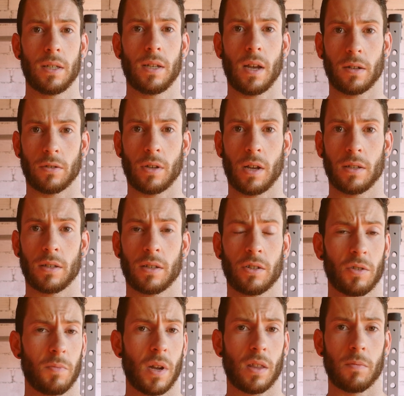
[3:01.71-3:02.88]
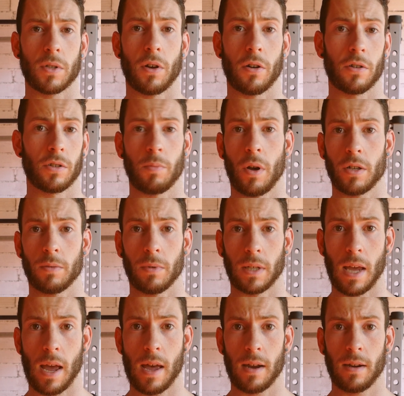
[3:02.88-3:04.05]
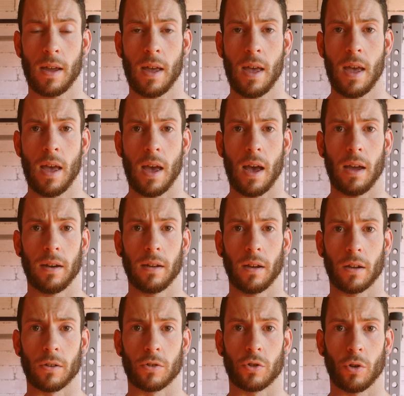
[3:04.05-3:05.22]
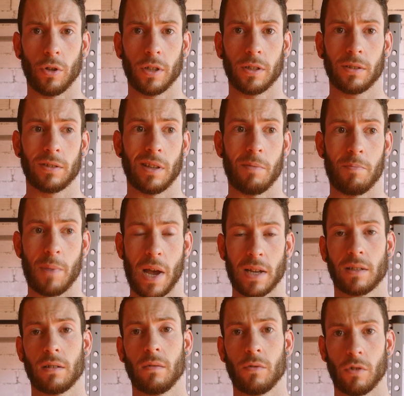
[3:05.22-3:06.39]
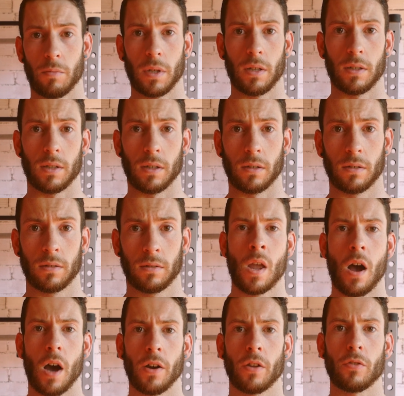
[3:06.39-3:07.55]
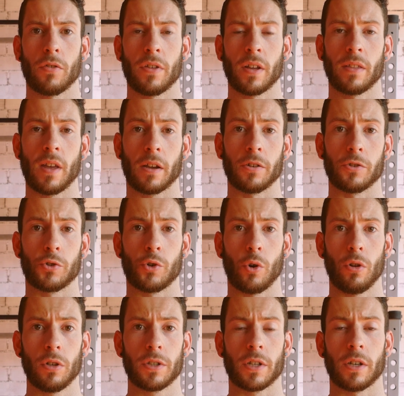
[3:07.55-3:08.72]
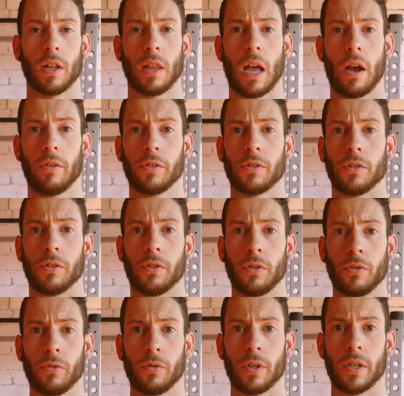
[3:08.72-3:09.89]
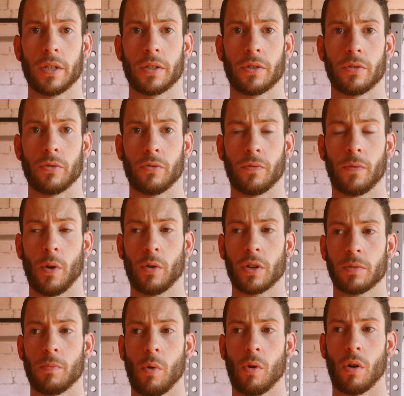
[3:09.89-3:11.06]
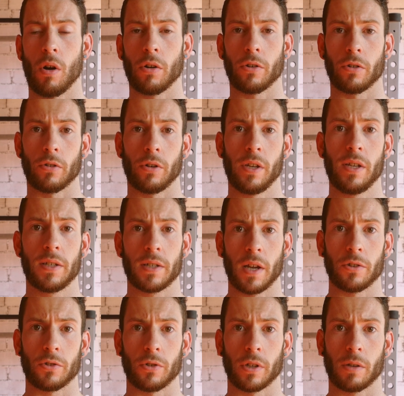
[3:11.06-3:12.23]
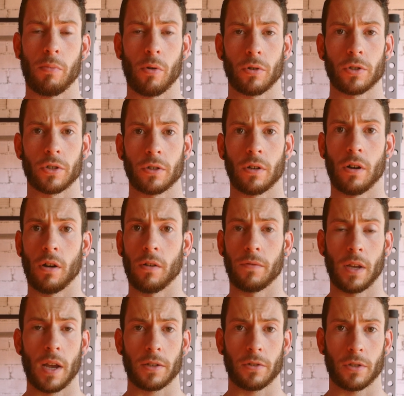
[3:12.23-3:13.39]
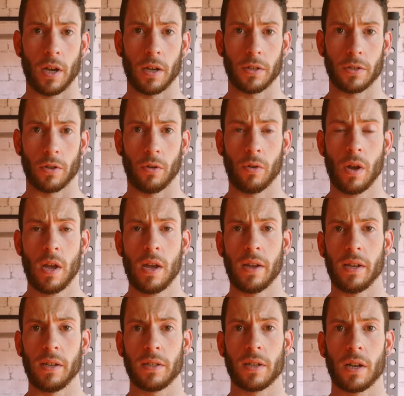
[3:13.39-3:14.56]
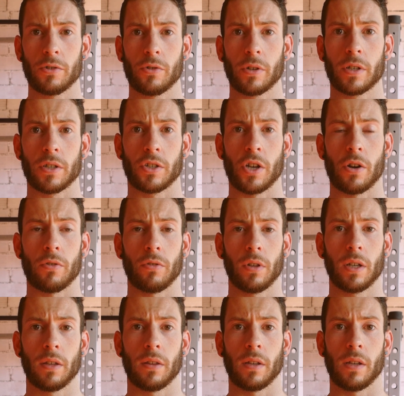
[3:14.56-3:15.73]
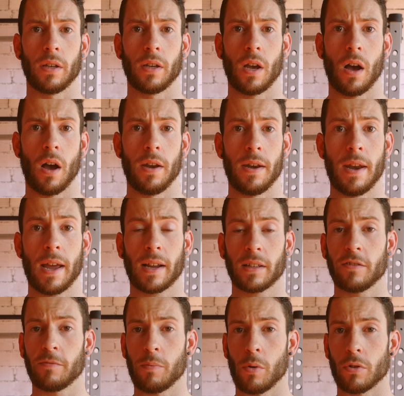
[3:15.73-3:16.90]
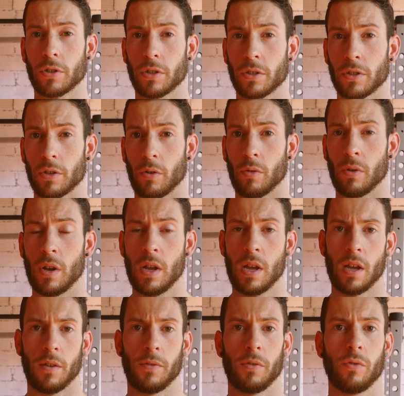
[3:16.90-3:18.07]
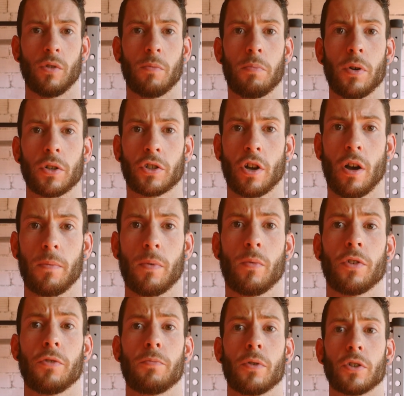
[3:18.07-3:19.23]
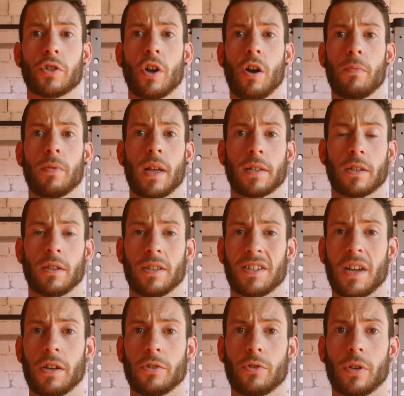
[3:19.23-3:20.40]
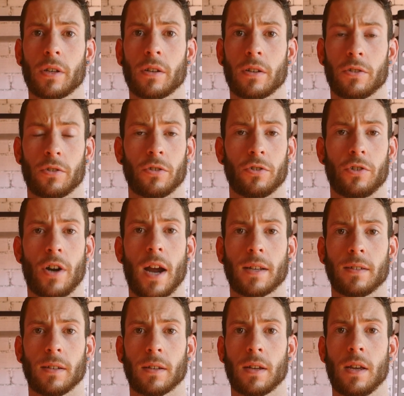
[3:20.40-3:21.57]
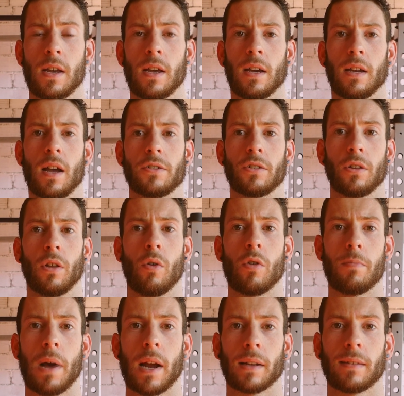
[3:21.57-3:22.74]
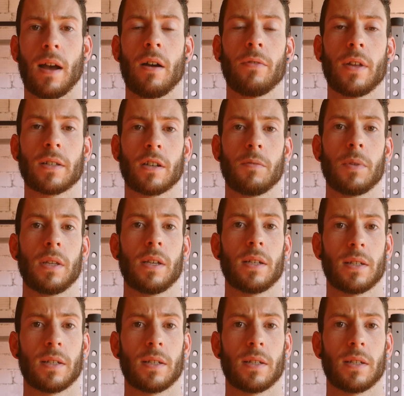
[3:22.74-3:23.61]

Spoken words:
easy exercises, just make them as hard as you possibly can and control it to the best of your ability. Another thing that control is going to allow you to do is to focus more on your eccentric portion of the exercise. So eccentric is generally the negative portion. So if you do a push-up, when you push up, that's concentric because you're contracting. And as you lower back down, that's going to be the